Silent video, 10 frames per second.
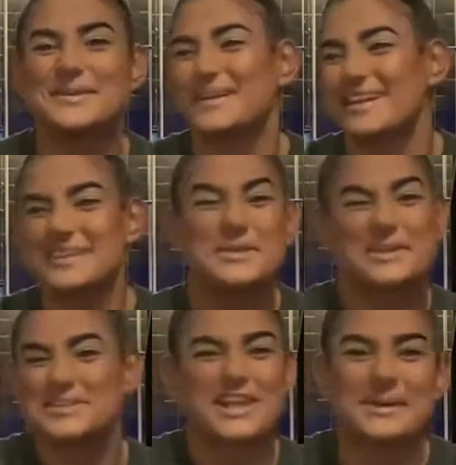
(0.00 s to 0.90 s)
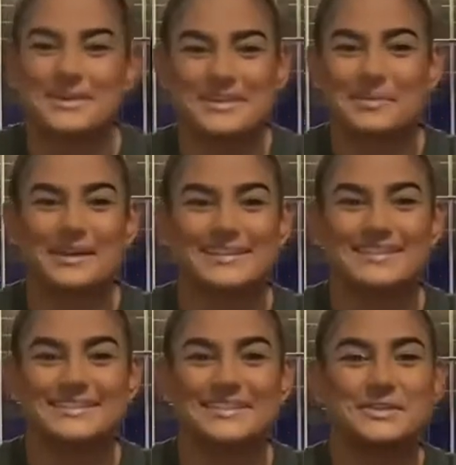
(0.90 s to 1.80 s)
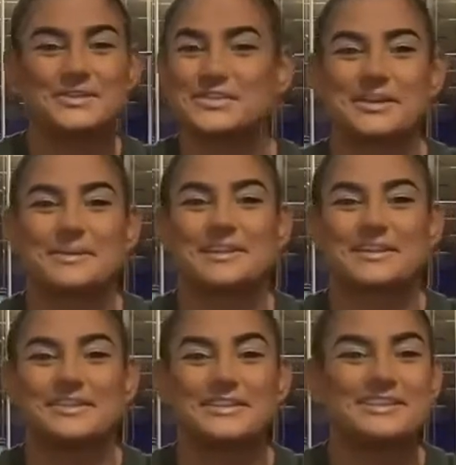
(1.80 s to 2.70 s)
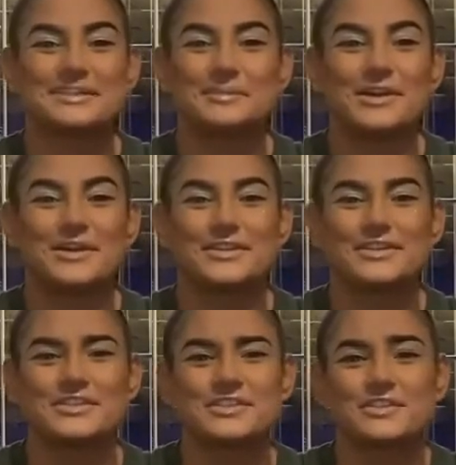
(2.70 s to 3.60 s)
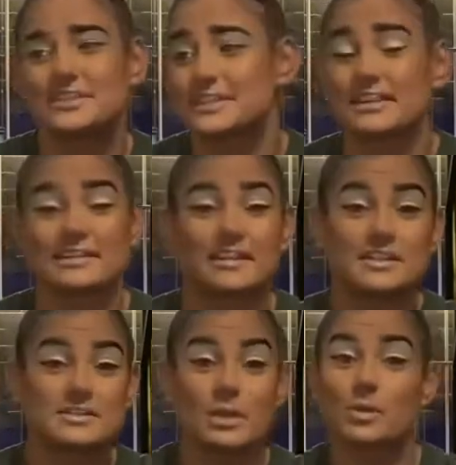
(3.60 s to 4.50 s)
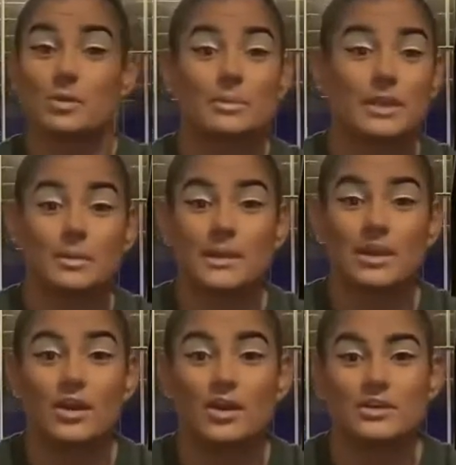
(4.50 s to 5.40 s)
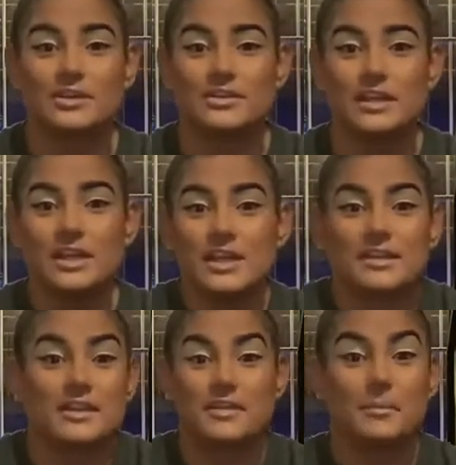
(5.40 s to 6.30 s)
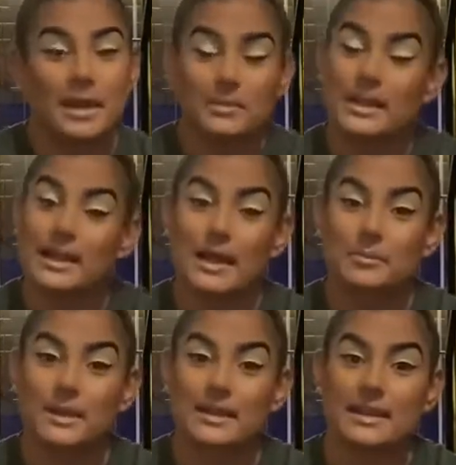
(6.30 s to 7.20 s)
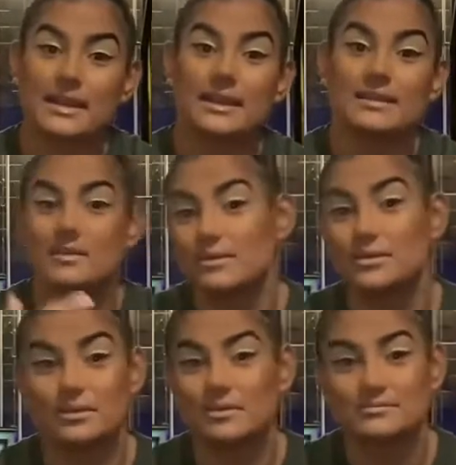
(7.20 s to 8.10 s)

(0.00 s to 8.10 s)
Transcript: Like you can shout at the baddies and you can cheer when the goodies come on, and just understand that smoke will be coming on and that there might be a loud bang here or